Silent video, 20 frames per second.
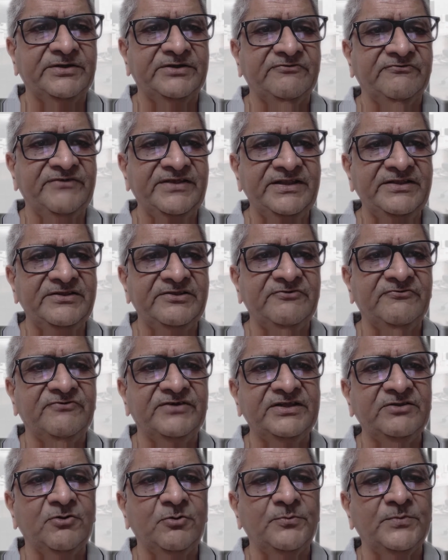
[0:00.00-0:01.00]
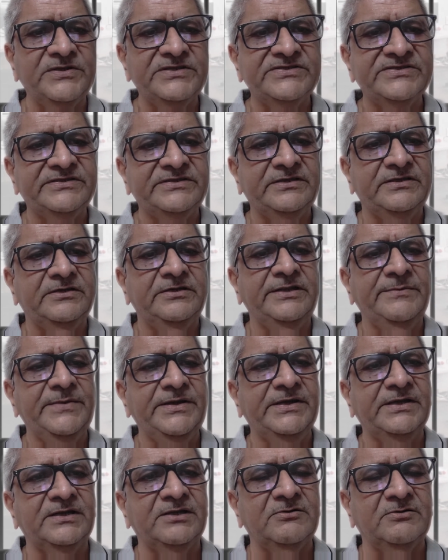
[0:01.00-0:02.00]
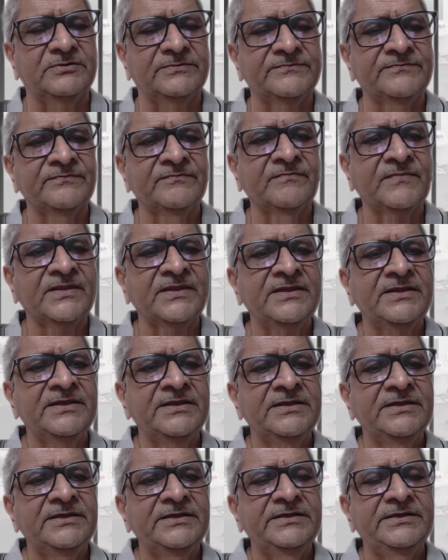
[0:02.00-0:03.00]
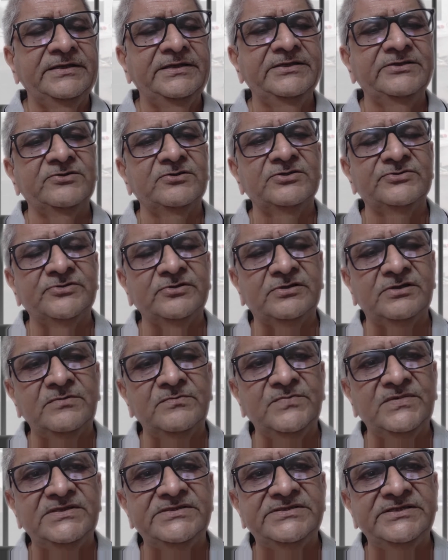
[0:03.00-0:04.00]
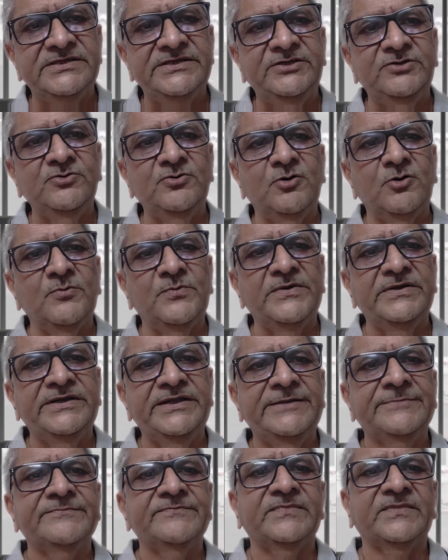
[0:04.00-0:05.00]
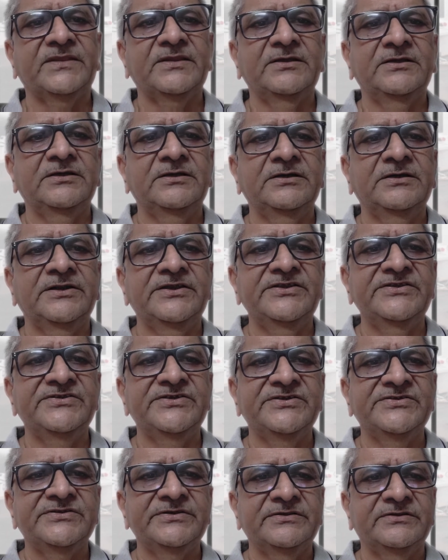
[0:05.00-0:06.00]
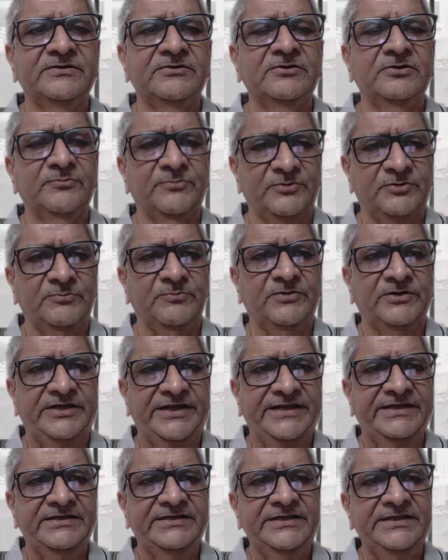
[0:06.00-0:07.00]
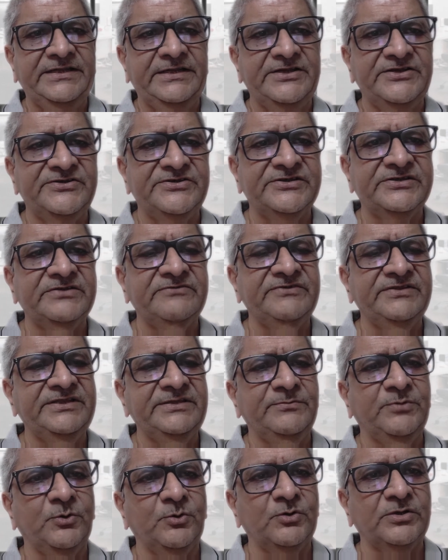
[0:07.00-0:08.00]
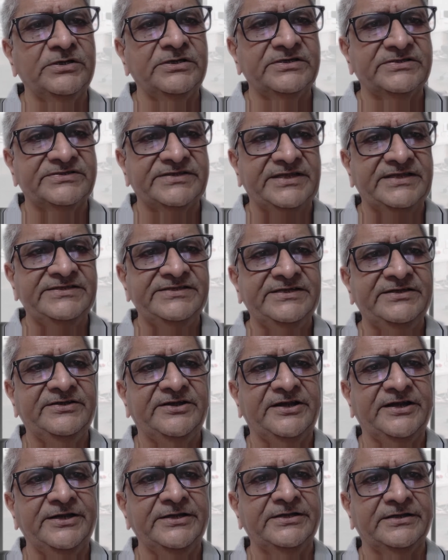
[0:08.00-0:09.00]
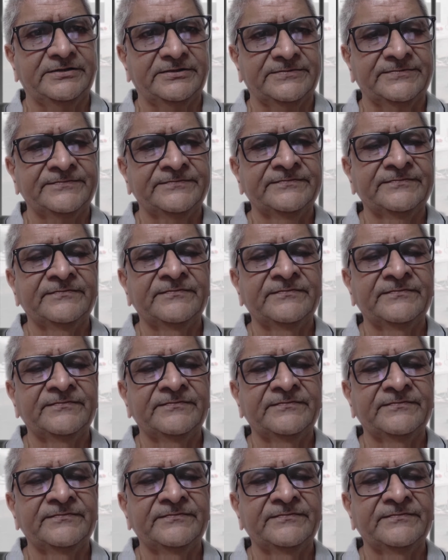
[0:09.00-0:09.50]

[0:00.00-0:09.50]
But when one opens a Demat account, it is also compulsory to open a registration or take the registration with the brokers as a trader.